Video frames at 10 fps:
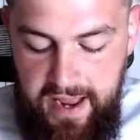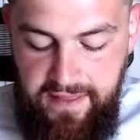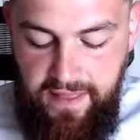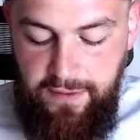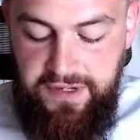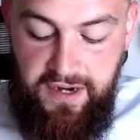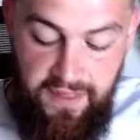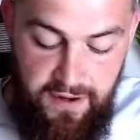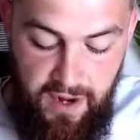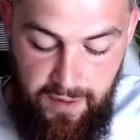Then there's
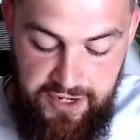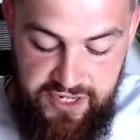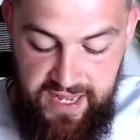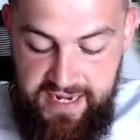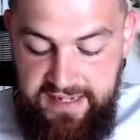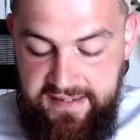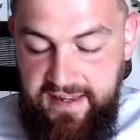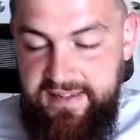another narration that he says